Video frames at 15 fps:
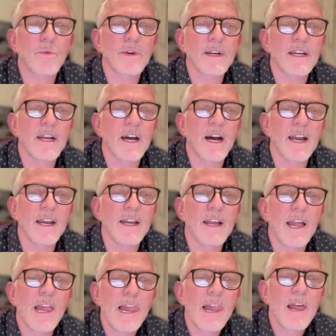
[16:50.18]

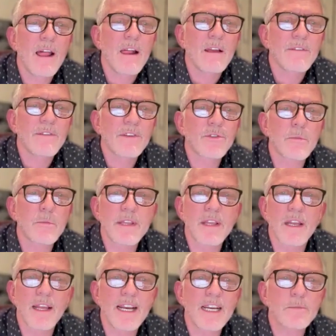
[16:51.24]
29. This will be
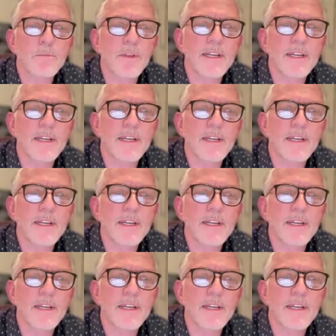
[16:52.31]
the last